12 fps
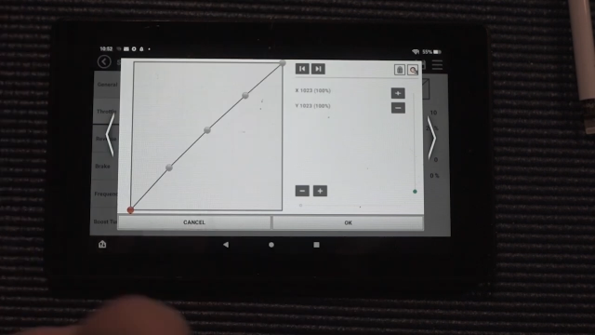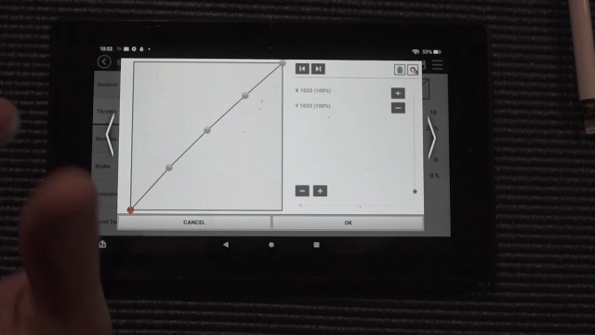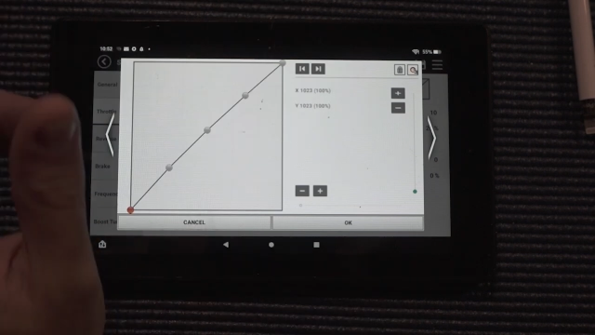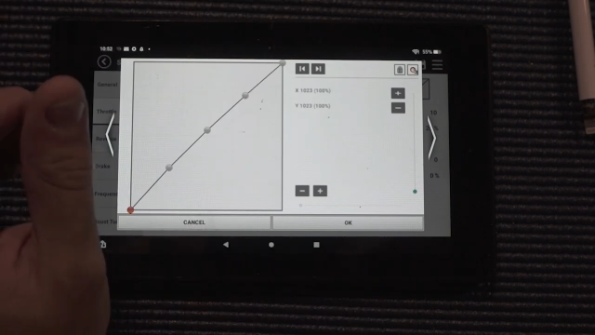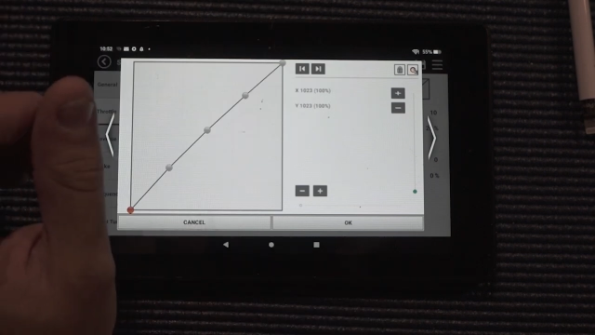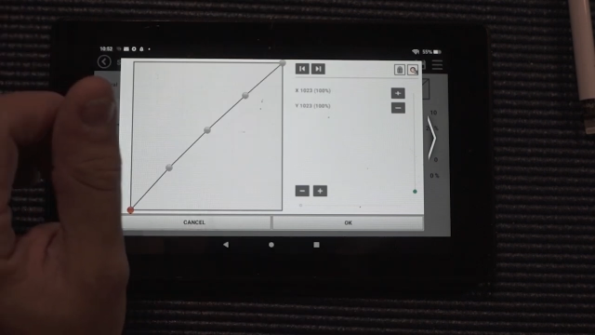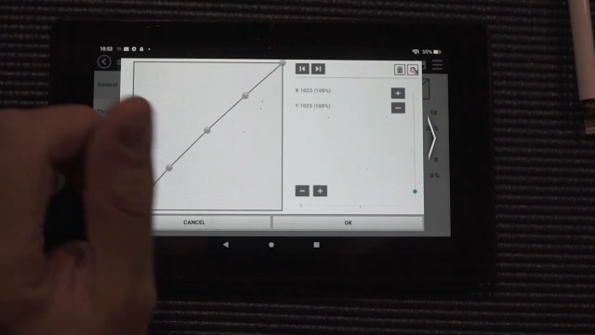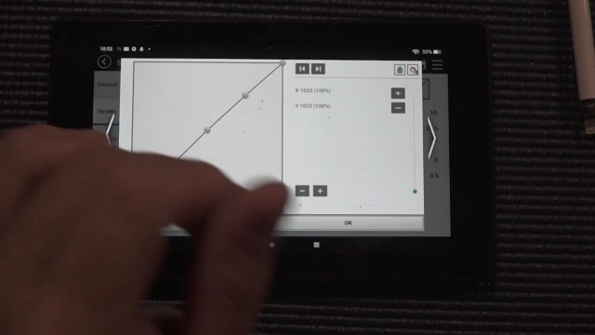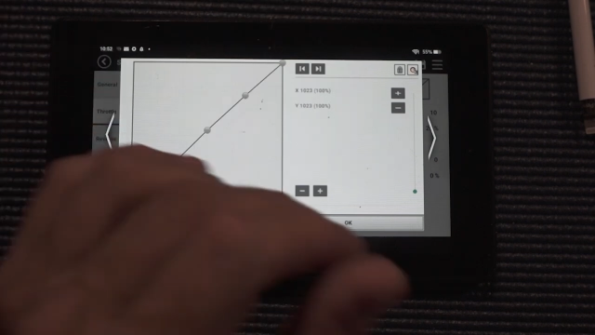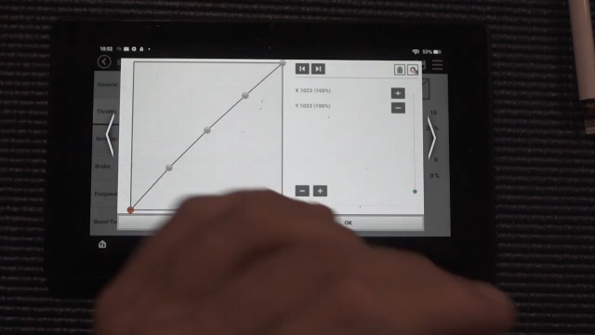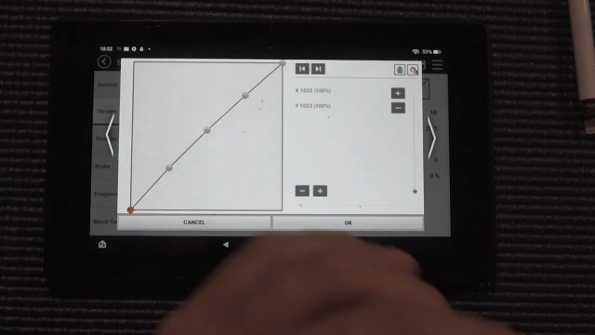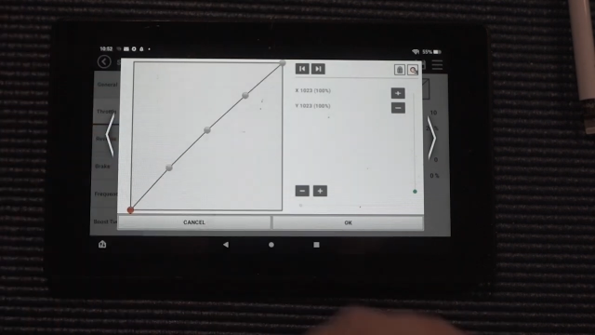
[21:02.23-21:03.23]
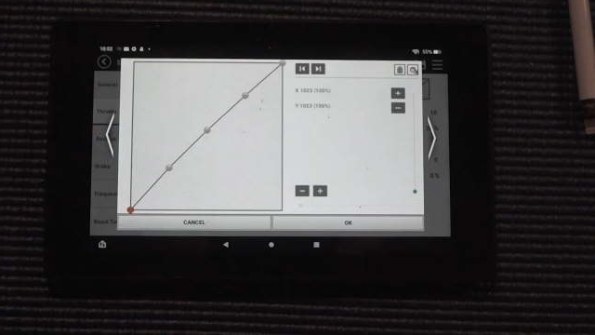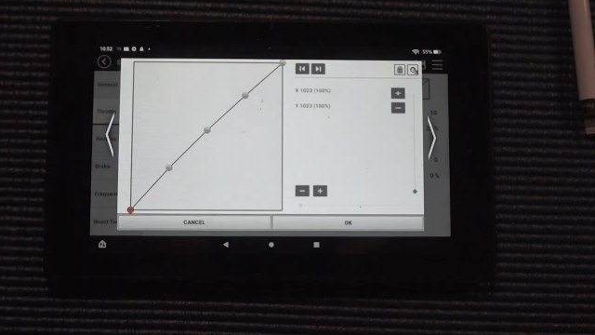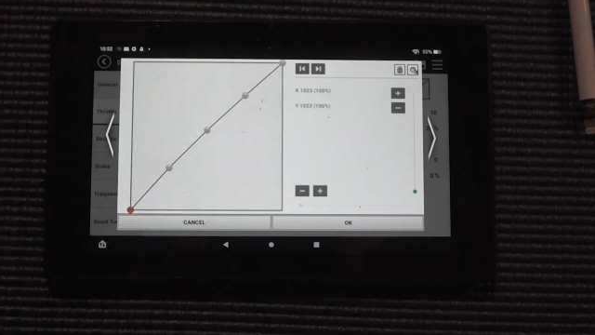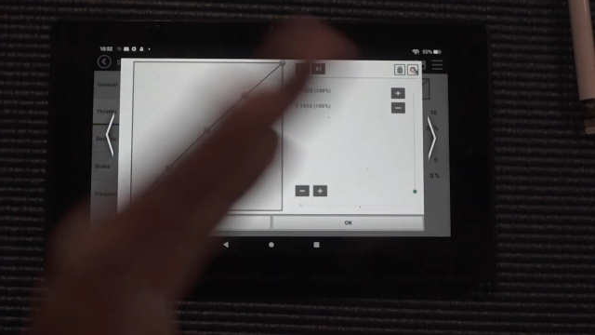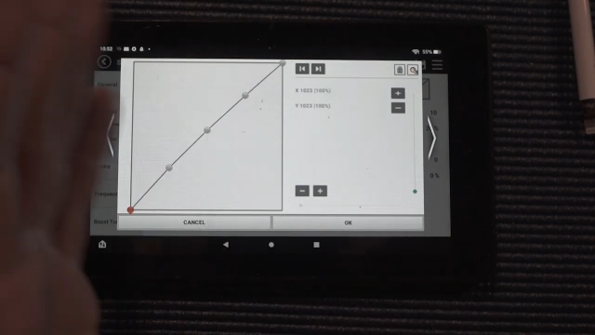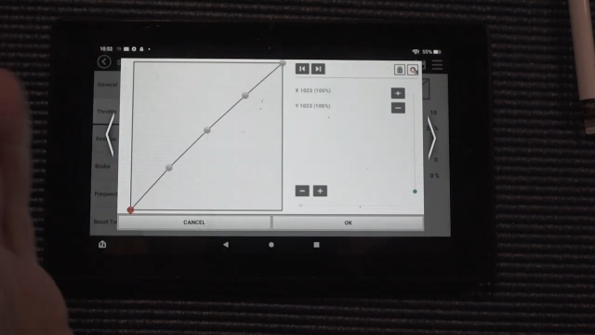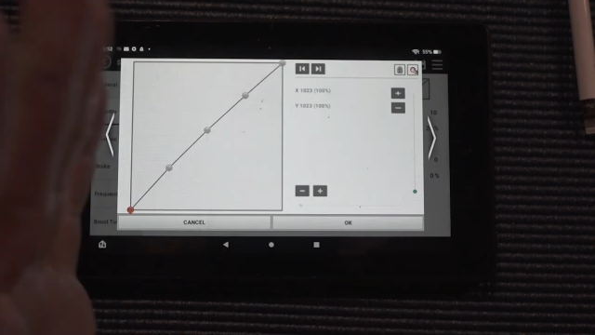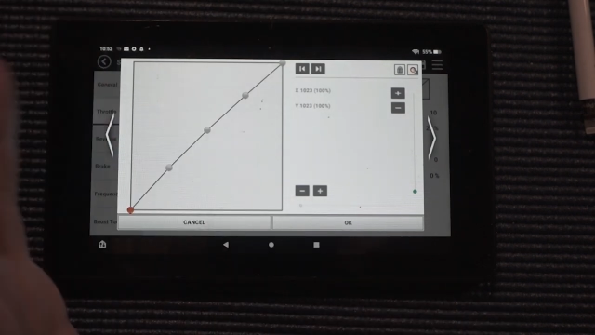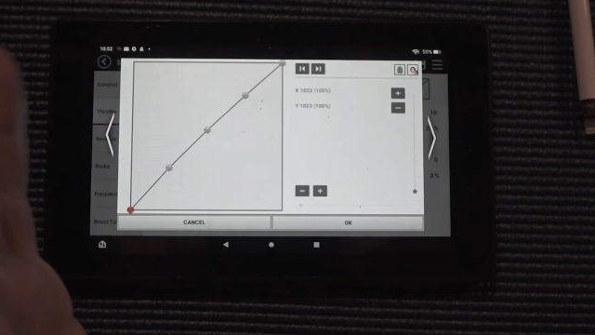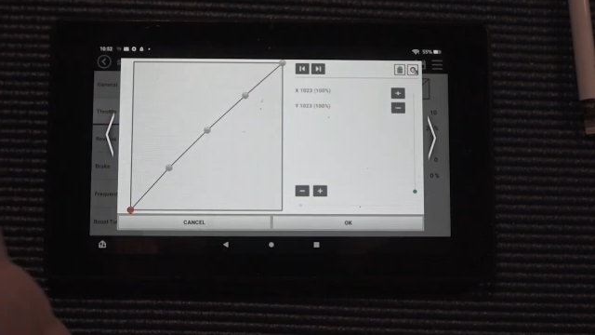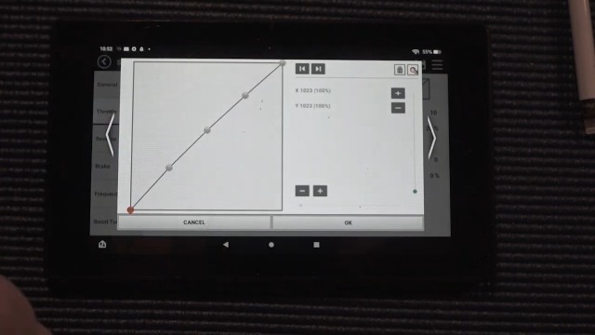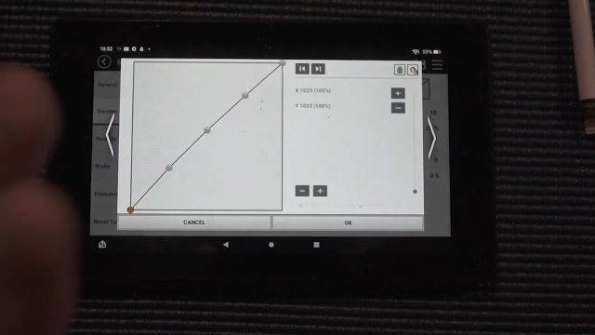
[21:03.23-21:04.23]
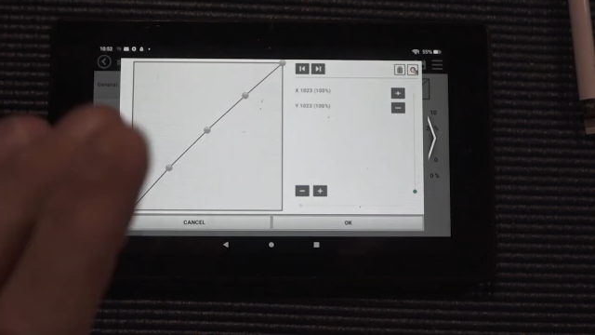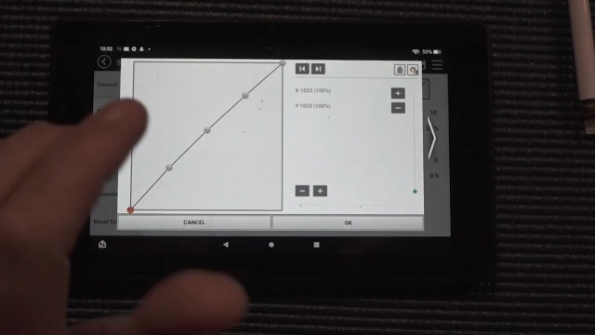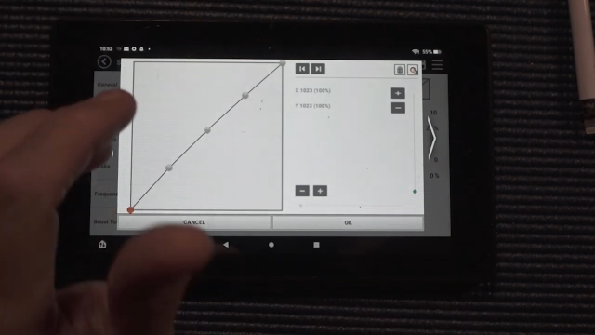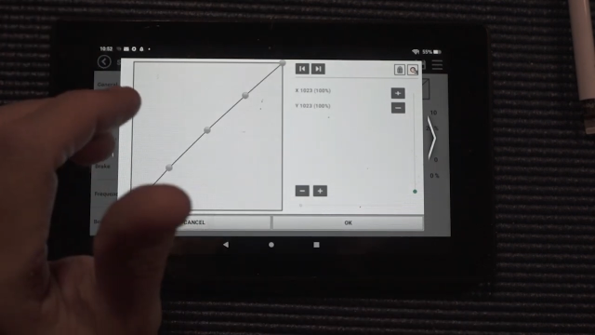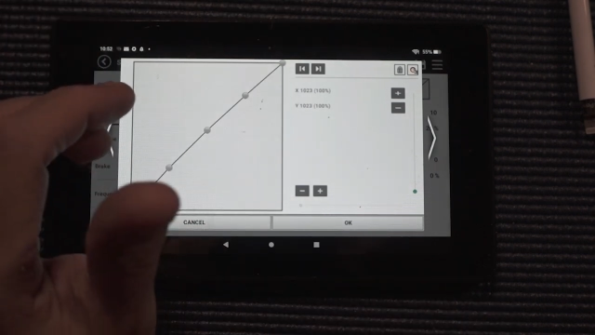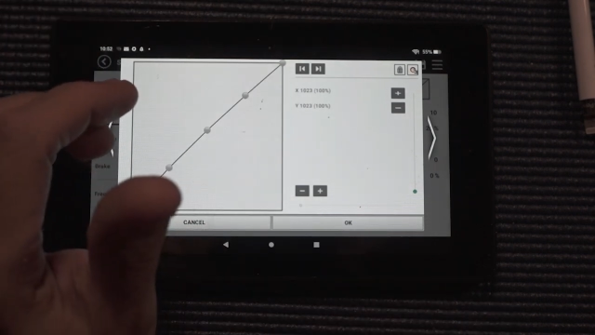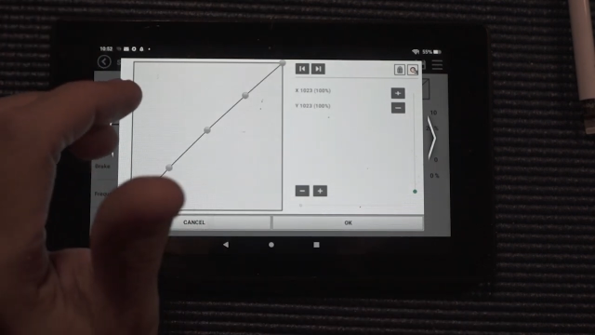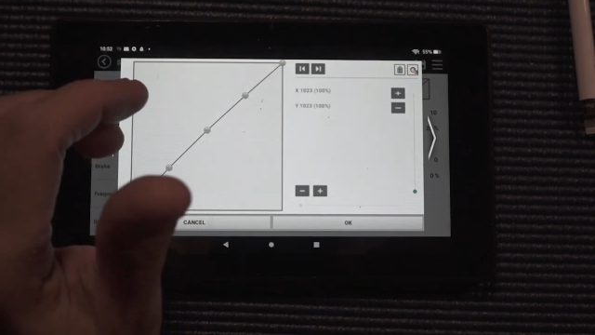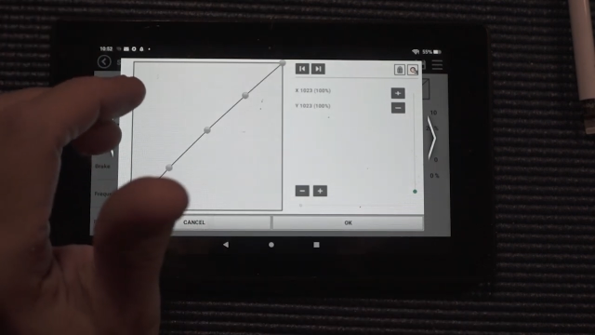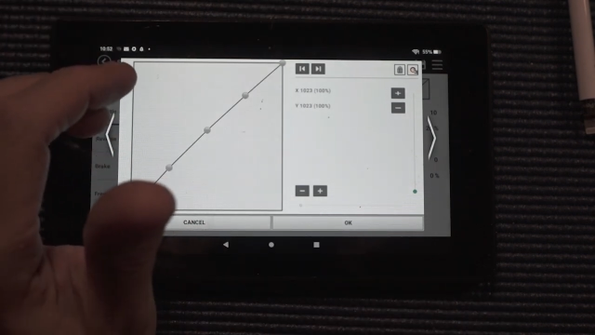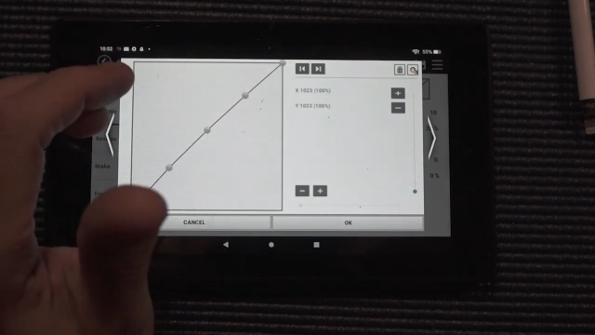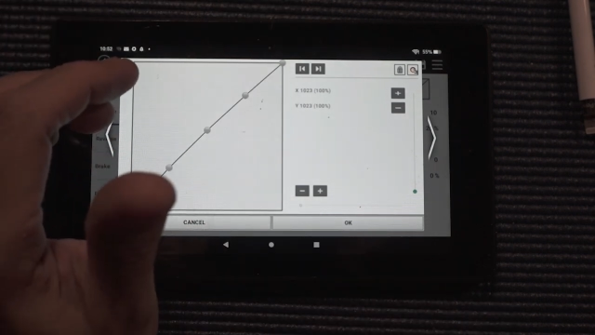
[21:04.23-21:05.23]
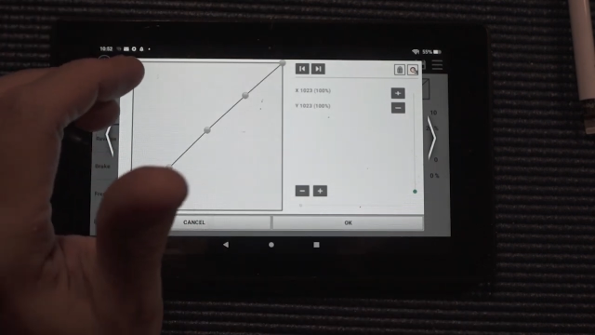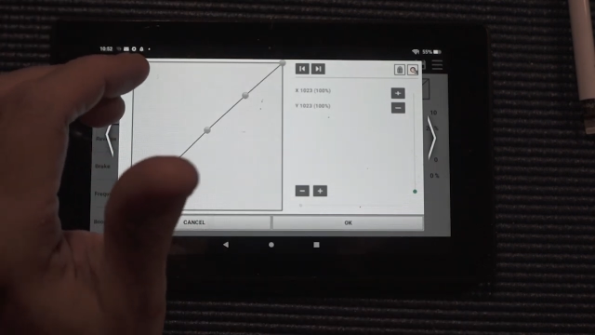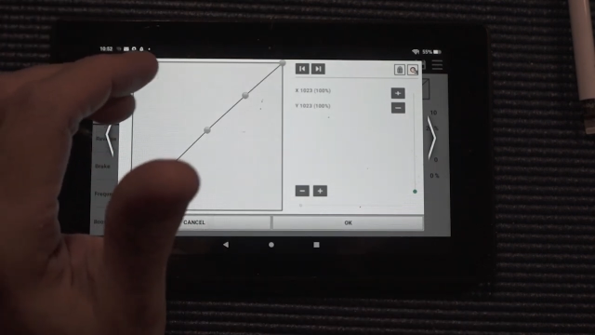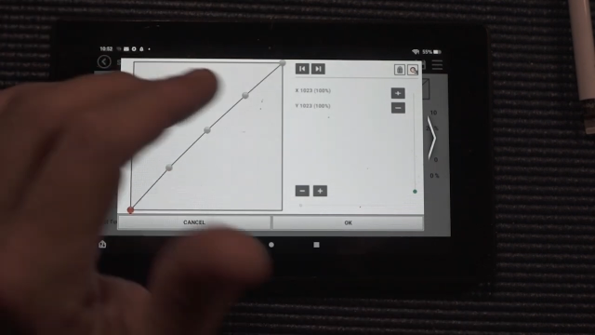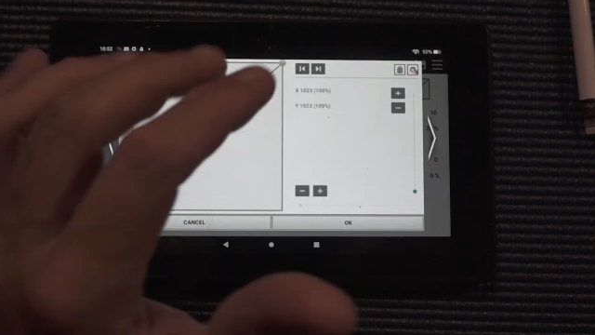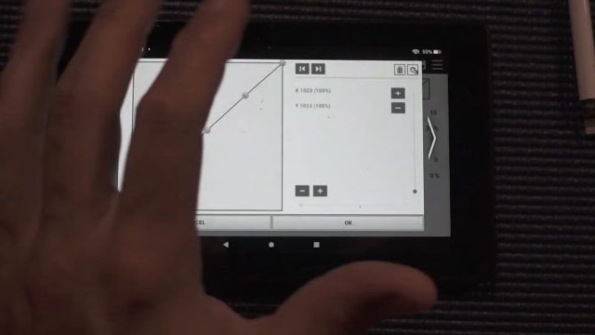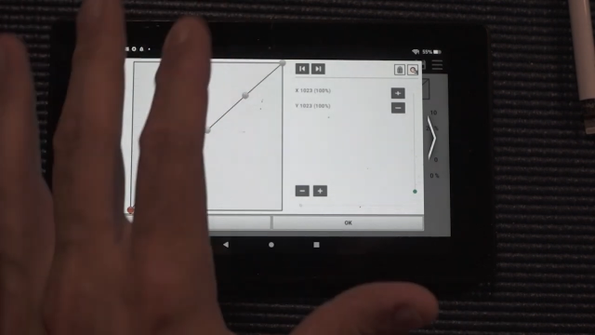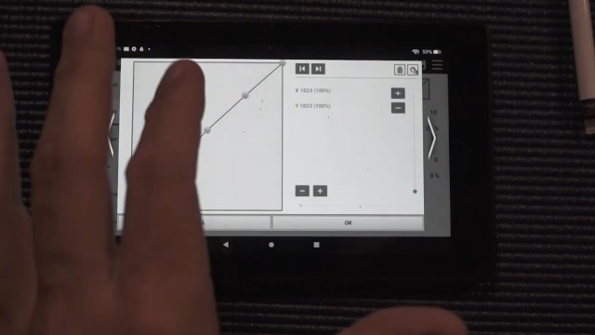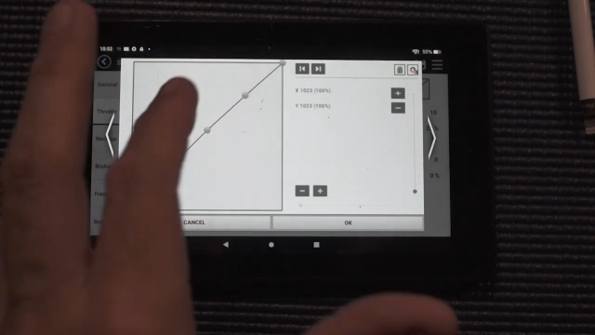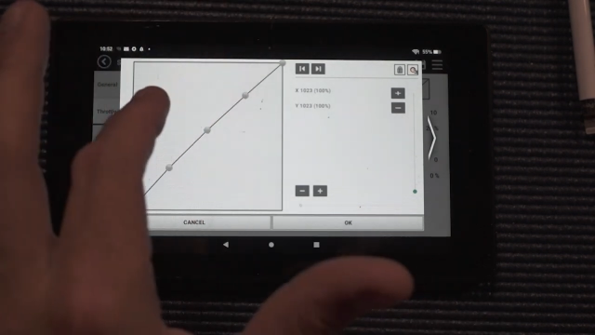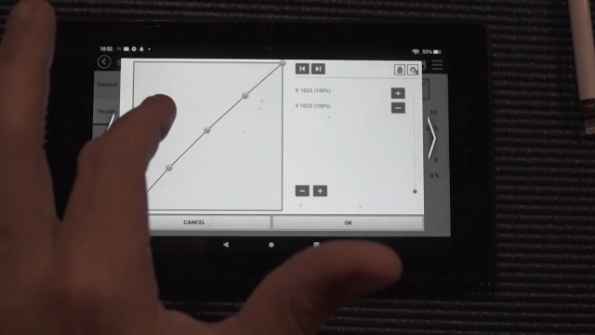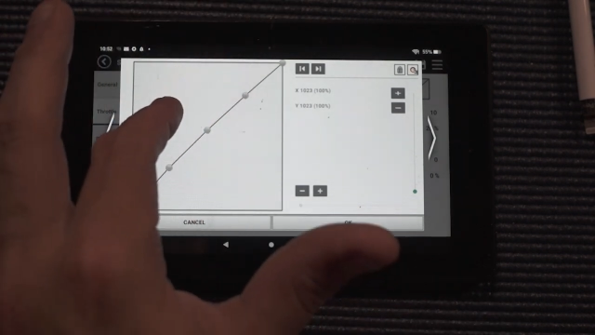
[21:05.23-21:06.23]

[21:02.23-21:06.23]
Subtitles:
[unreadable: no face in view]